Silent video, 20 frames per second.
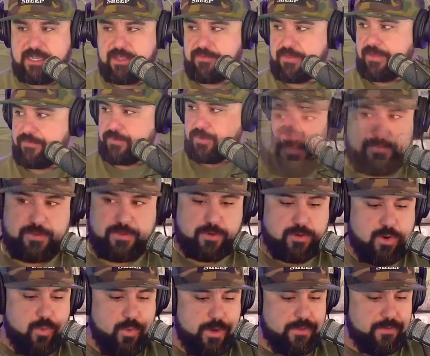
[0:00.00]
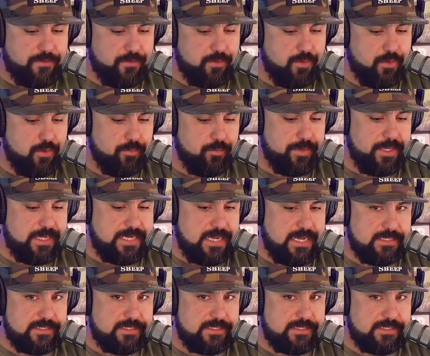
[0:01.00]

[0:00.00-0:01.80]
that they're going through, because